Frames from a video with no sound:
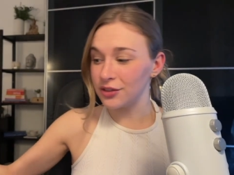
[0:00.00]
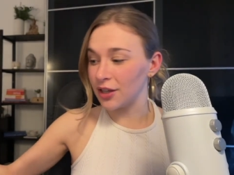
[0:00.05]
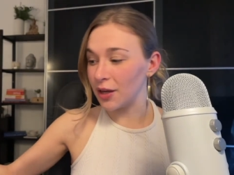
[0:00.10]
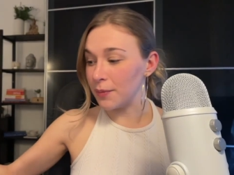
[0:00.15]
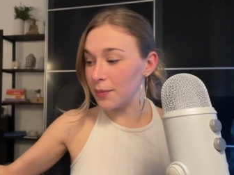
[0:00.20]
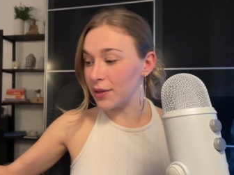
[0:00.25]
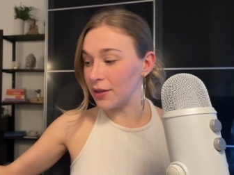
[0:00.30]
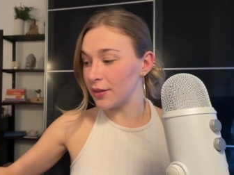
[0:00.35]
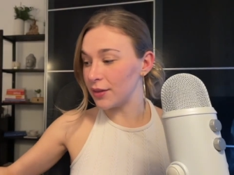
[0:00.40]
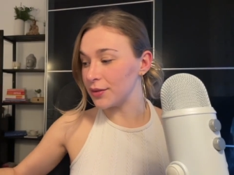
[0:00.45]

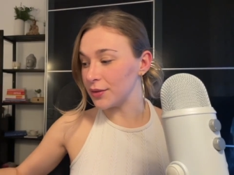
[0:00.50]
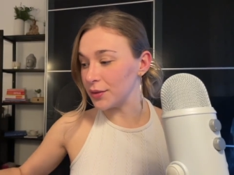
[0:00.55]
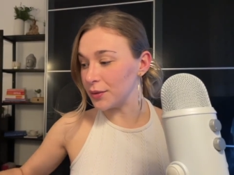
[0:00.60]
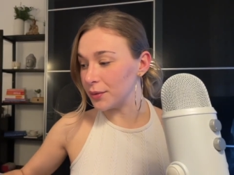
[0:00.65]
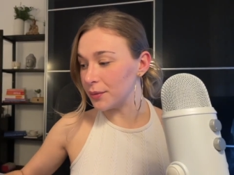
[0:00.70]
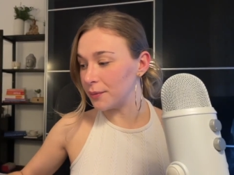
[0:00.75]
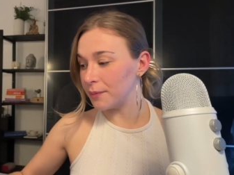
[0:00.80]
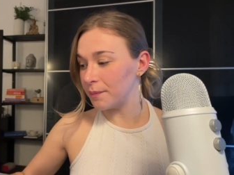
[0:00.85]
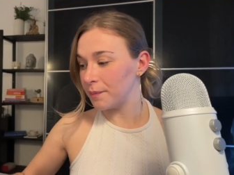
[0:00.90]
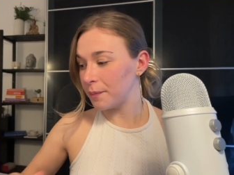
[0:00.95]
coming
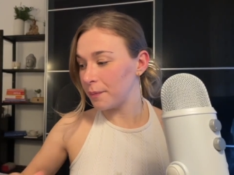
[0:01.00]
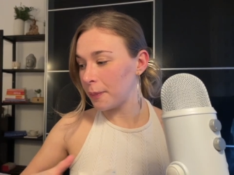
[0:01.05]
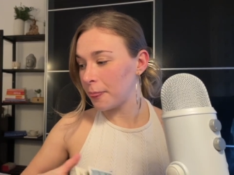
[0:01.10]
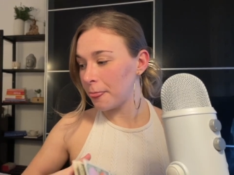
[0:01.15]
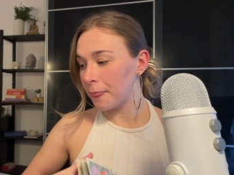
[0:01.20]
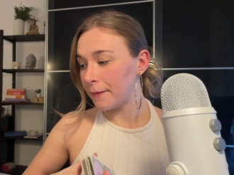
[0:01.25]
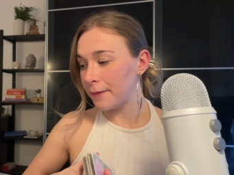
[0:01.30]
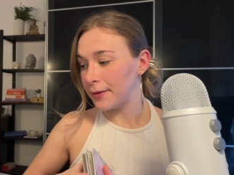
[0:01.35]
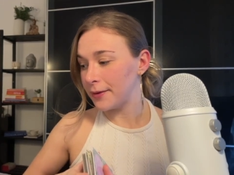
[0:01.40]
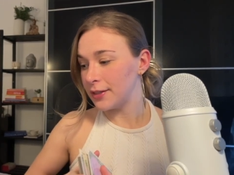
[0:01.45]
through.
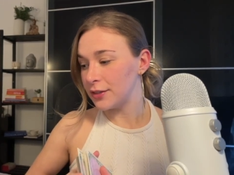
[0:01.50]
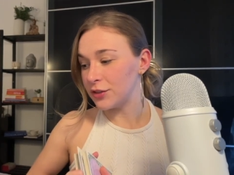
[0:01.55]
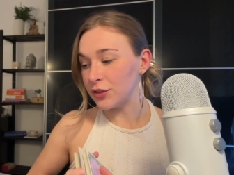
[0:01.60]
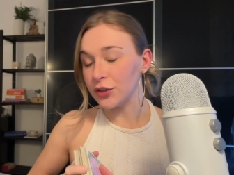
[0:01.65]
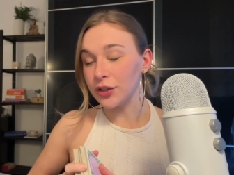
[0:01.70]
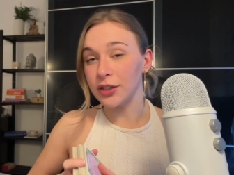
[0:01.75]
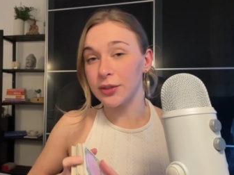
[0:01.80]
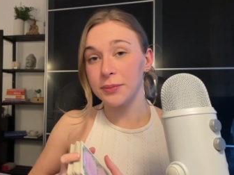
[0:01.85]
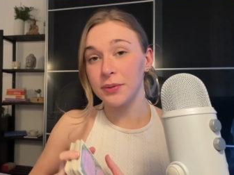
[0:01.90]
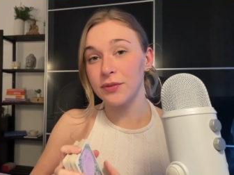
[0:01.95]
So
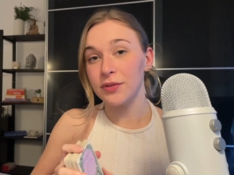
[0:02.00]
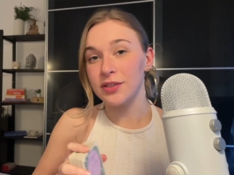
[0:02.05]
you're going to be